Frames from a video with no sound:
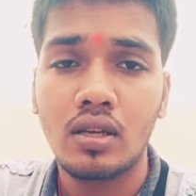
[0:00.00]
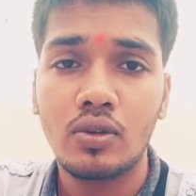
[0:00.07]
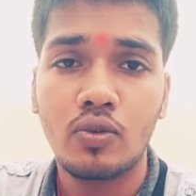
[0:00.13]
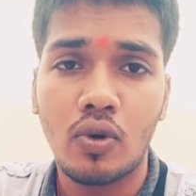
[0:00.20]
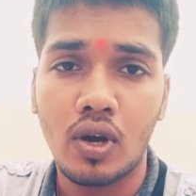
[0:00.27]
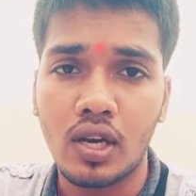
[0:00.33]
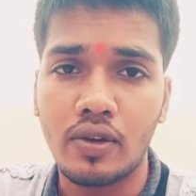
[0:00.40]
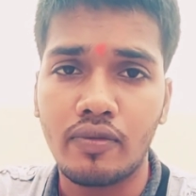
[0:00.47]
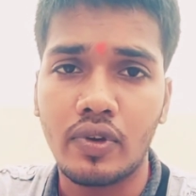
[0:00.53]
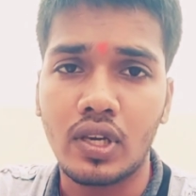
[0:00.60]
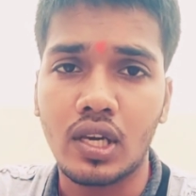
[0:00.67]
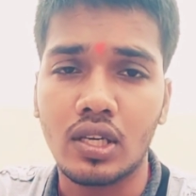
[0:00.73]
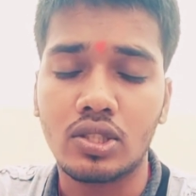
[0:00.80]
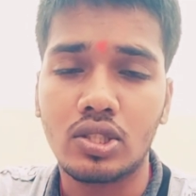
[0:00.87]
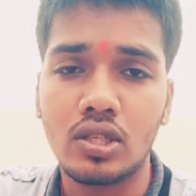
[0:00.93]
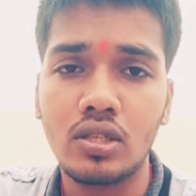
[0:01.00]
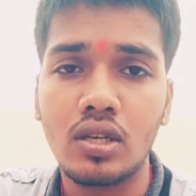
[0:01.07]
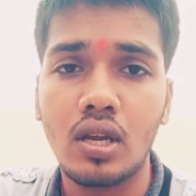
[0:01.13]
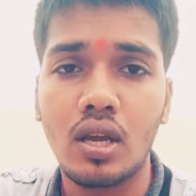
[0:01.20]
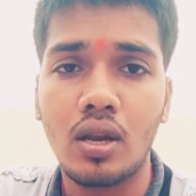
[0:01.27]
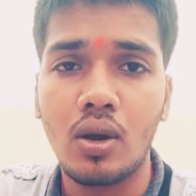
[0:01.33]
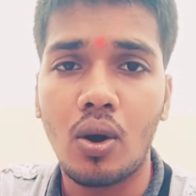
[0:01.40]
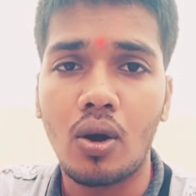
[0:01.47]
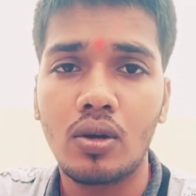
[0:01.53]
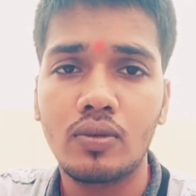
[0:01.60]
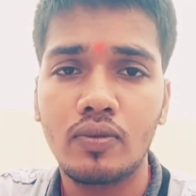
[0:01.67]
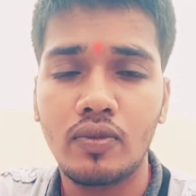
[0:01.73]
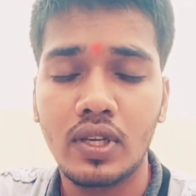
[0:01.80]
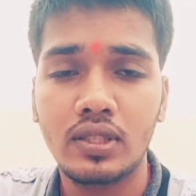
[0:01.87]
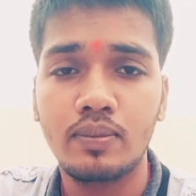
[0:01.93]
qualification,
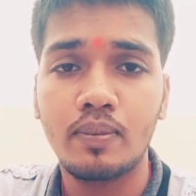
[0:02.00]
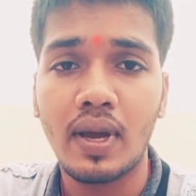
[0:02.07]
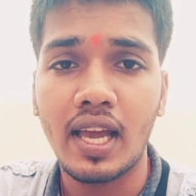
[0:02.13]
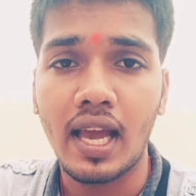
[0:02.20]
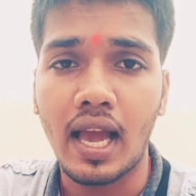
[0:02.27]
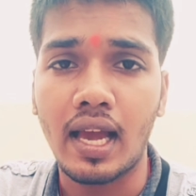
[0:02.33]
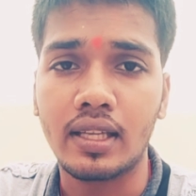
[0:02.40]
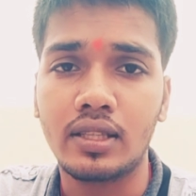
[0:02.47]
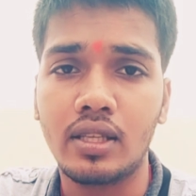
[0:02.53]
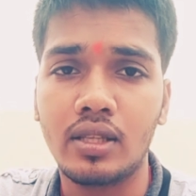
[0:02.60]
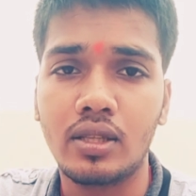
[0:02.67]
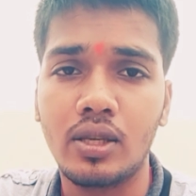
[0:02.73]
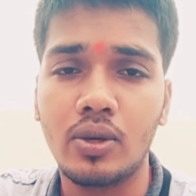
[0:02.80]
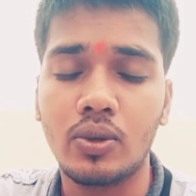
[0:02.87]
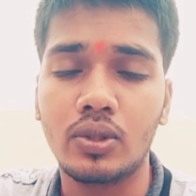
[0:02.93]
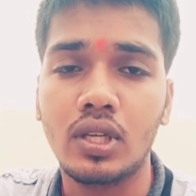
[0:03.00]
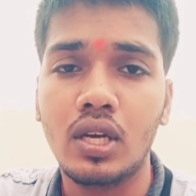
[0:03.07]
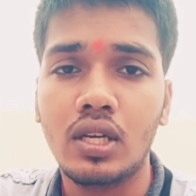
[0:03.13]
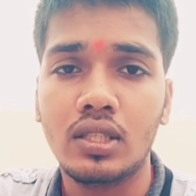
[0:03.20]
along with my attitude,